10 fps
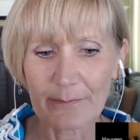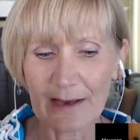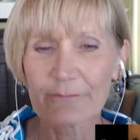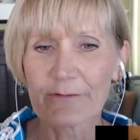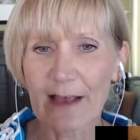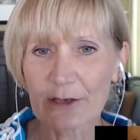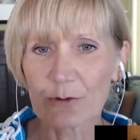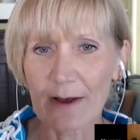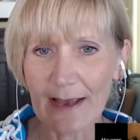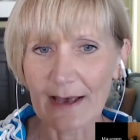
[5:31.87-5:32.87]
my
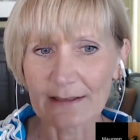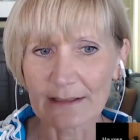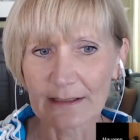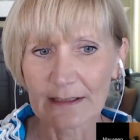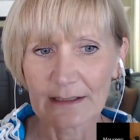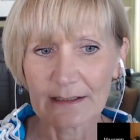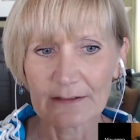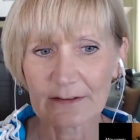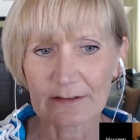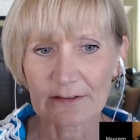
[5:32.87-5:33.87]
value add
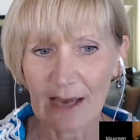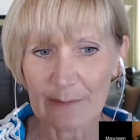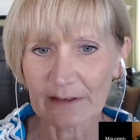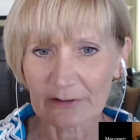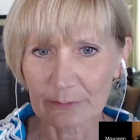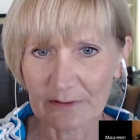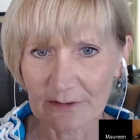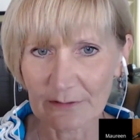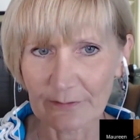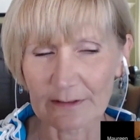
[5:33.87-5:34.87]
isn't topic
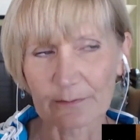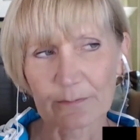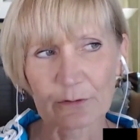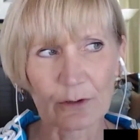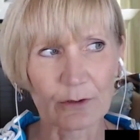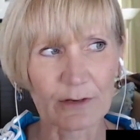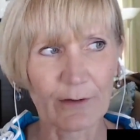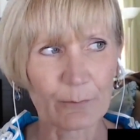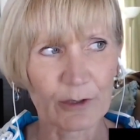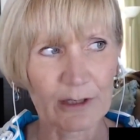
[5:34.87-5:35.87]
specific so if
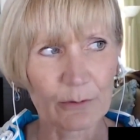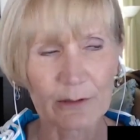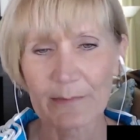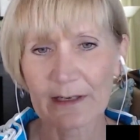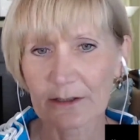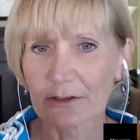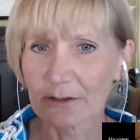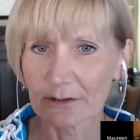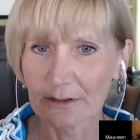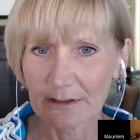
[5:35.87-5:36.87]
i'm working with a
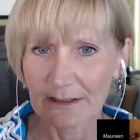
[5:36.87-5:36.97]
medical